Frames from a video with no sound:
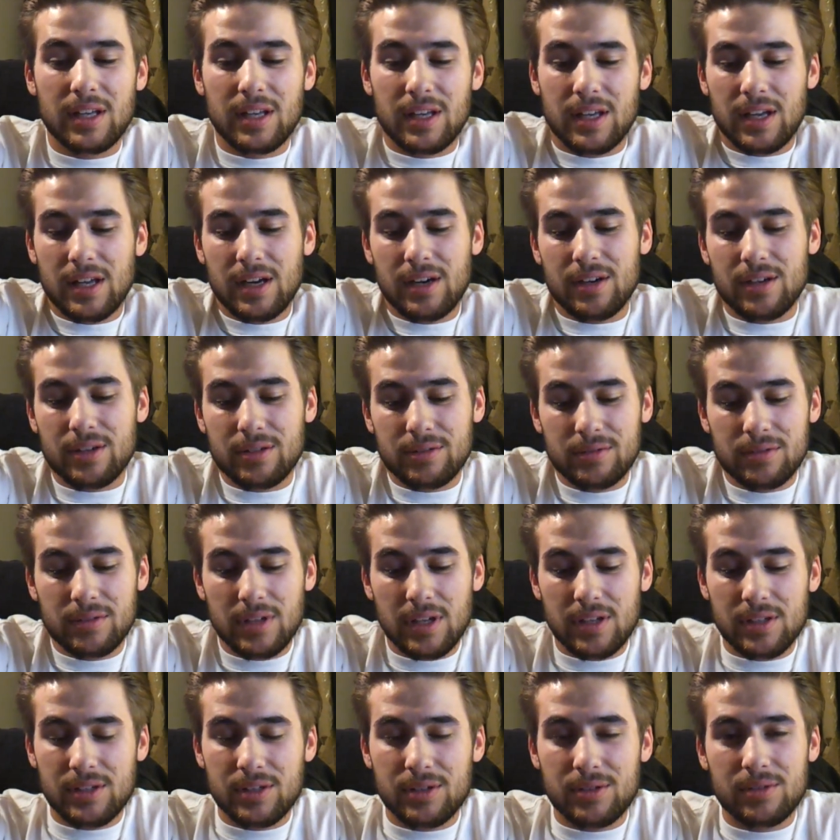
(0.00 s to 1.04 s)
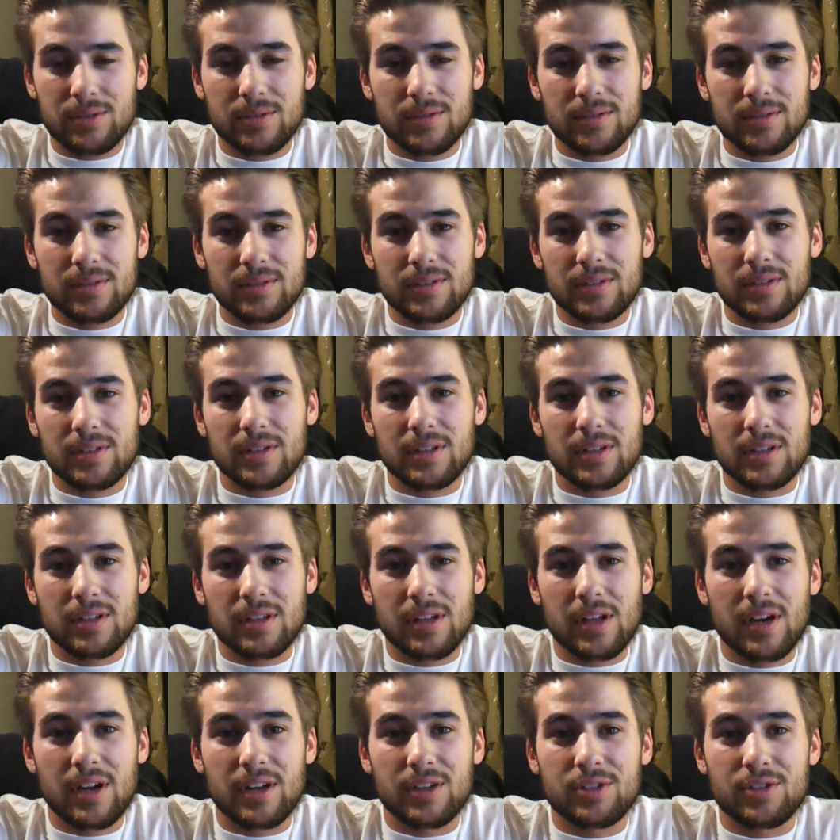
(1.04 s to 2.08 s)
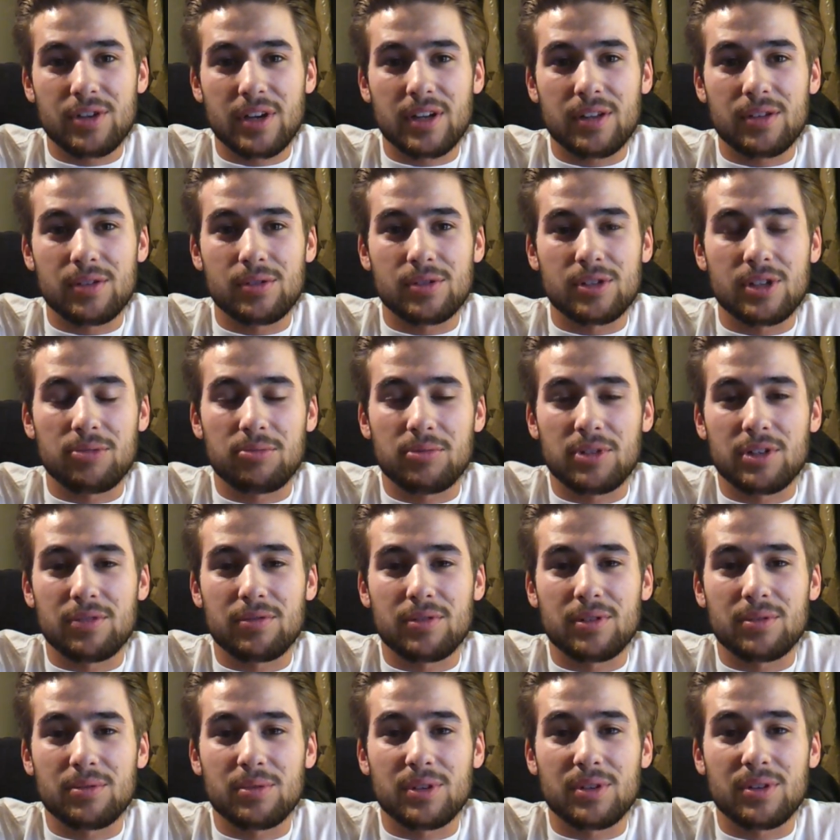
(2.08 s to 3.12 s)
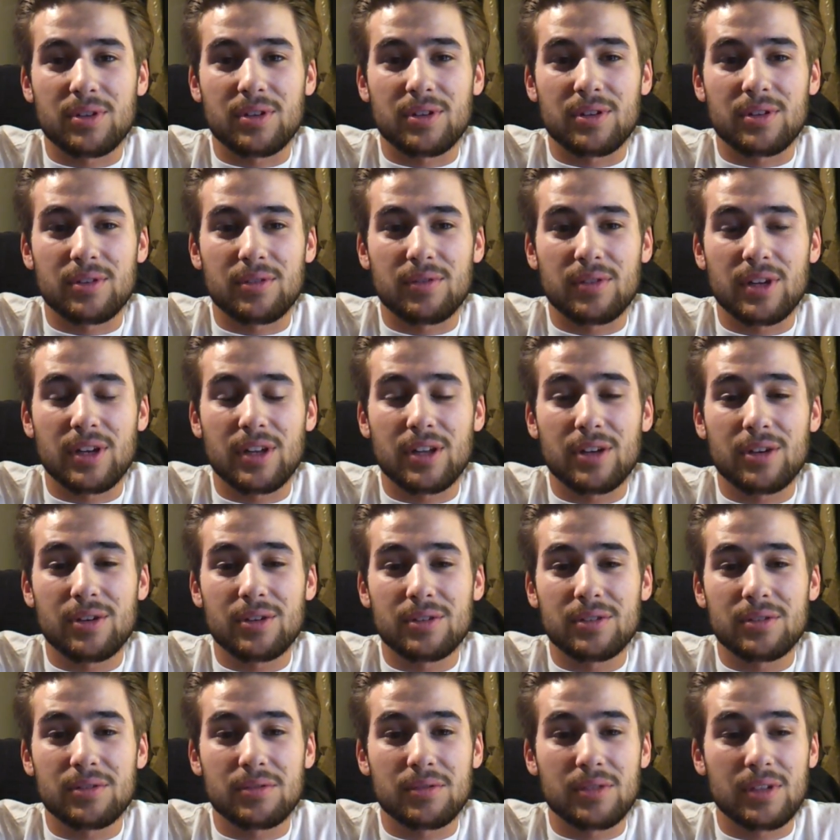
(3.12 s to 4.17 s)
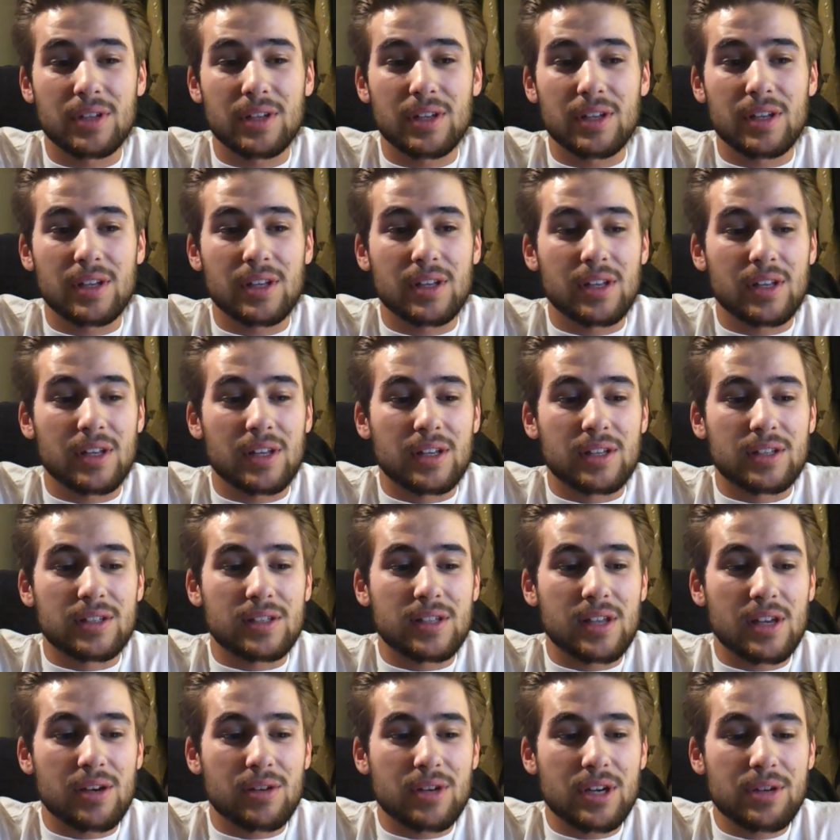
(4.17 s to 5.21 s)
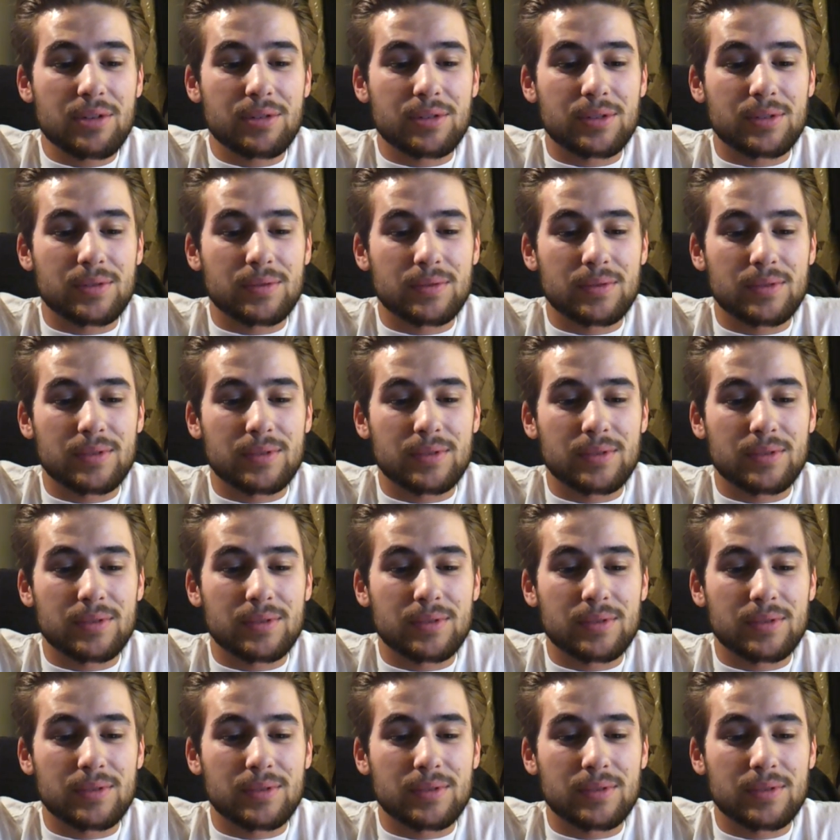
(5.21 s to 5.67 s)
I don't know, that's just thought I'd try and do something different with the video and see how it goes.